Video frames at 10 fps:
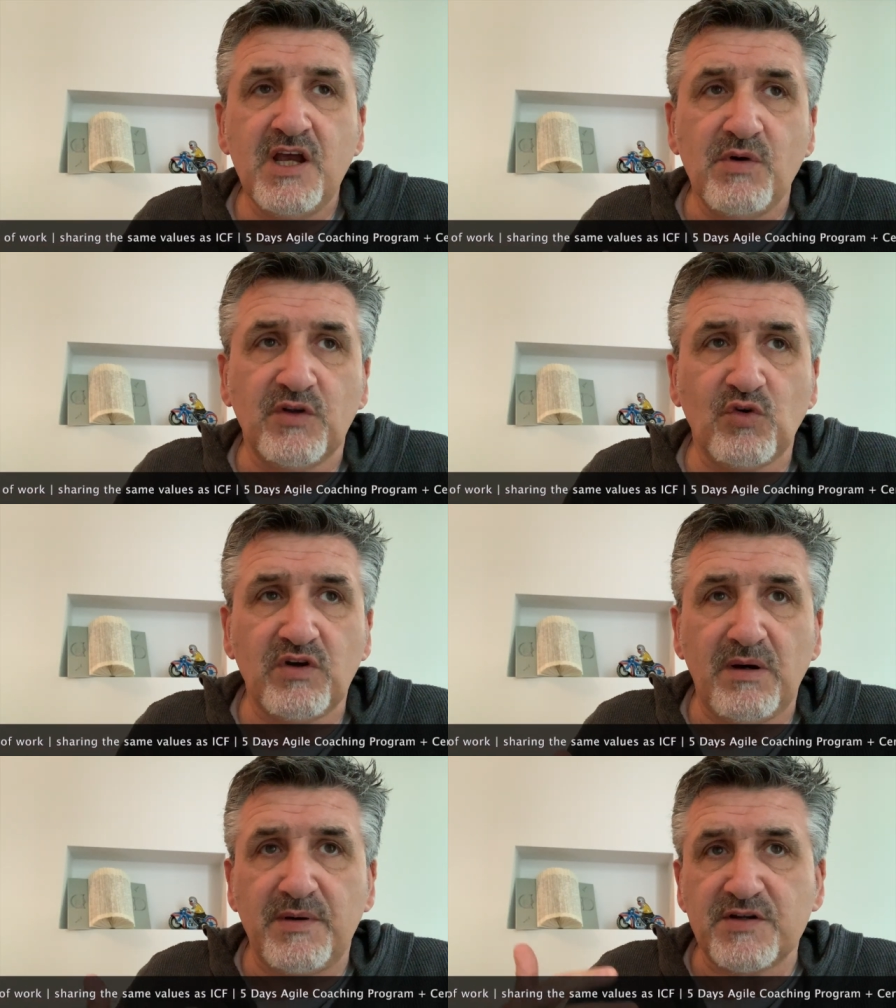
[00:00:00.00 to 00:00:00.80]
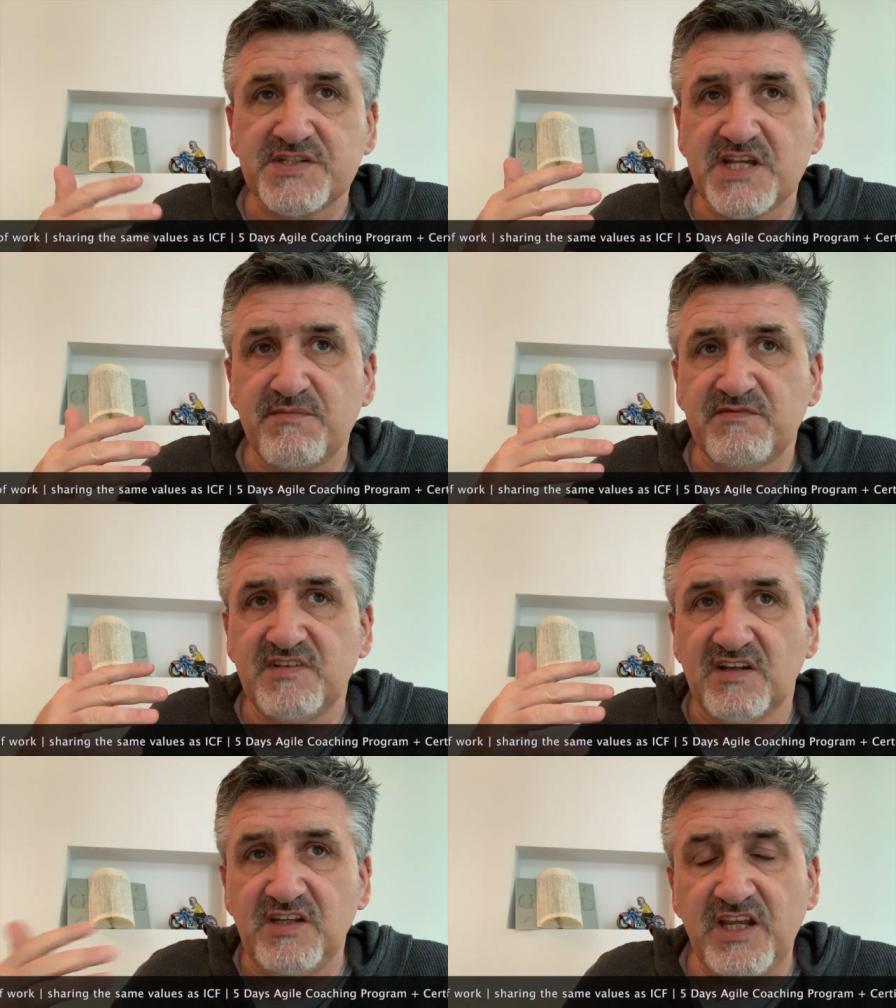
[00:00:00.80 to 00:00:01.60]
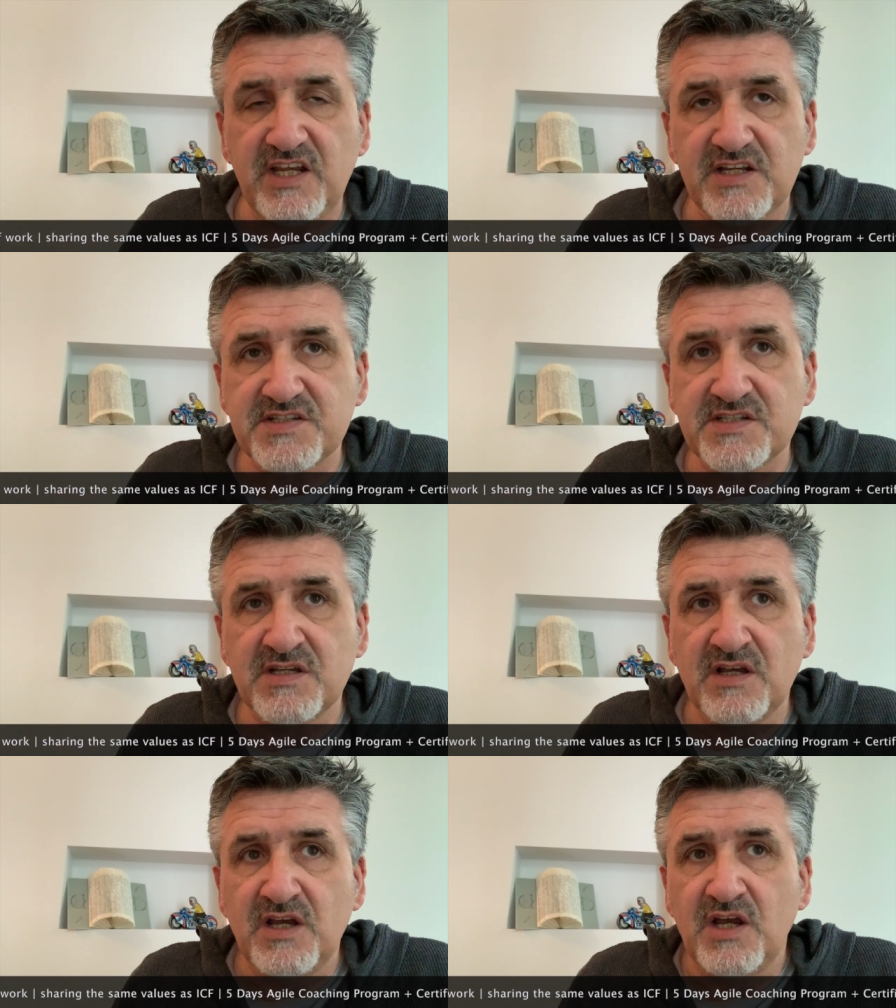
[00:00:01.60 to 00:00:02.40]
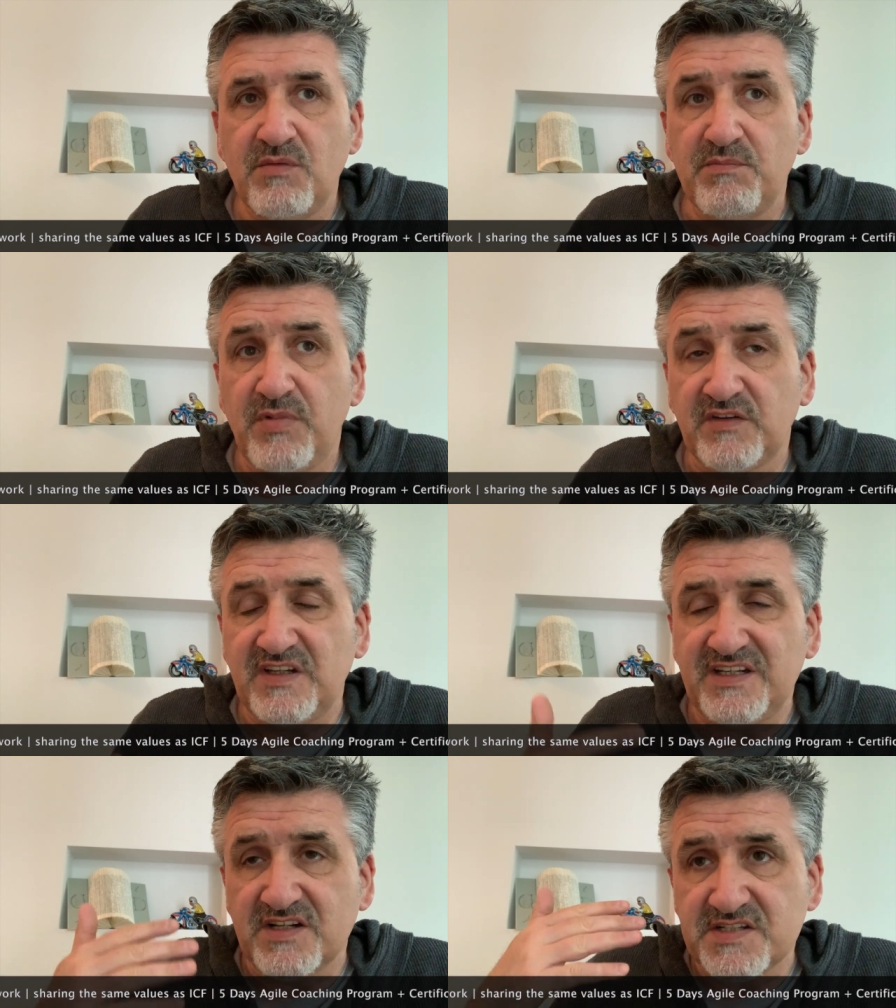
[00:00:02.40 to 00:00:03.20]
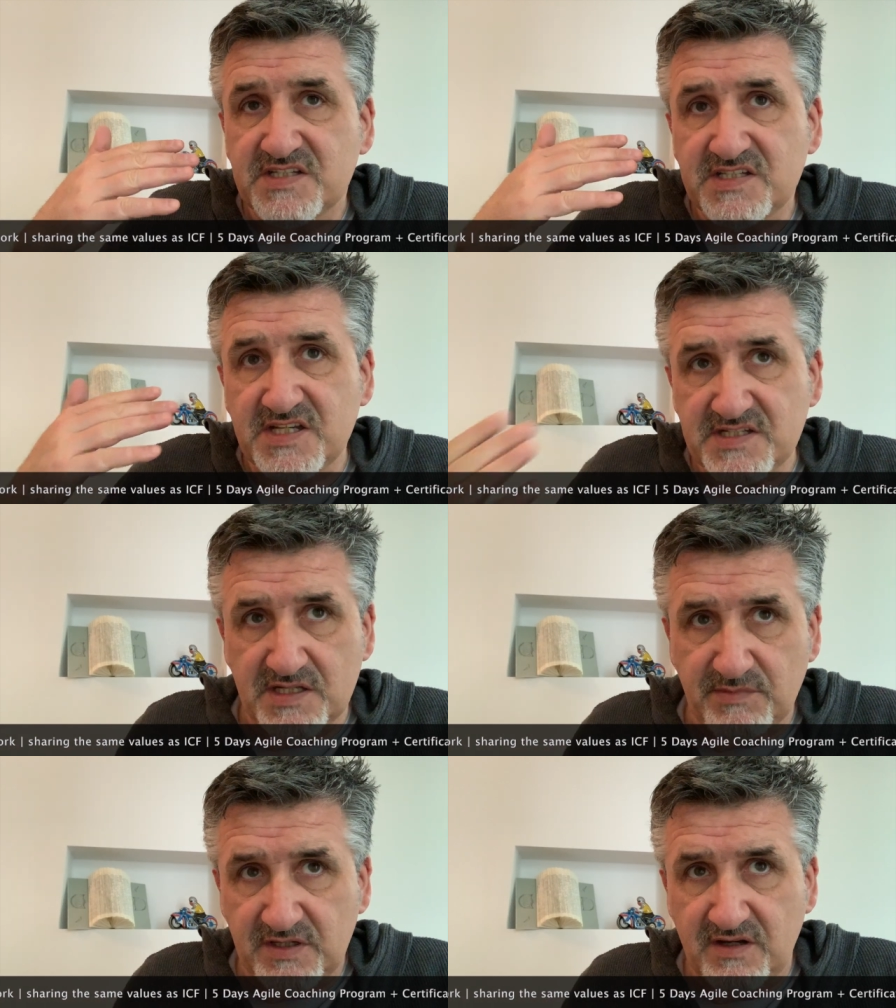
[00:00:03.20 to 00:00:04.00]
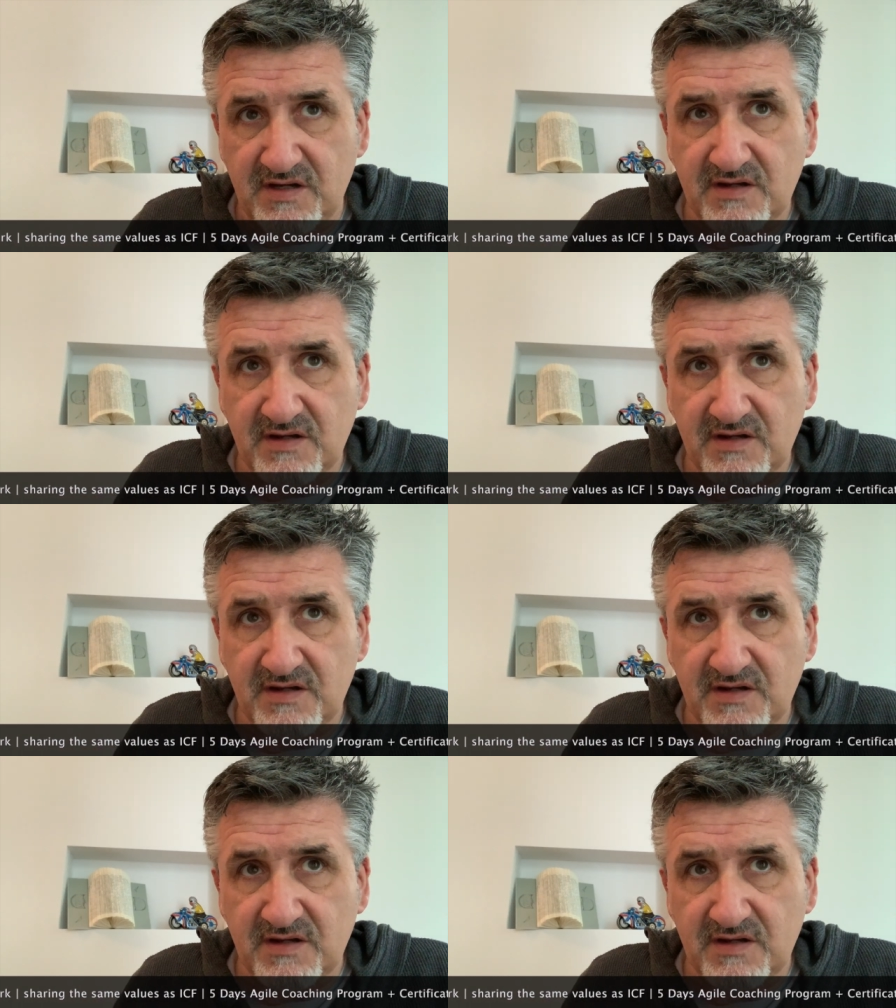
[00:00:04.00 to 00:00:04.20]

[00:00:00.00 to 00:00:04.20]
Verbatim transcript: We're talking about the same techniques, but in a systemic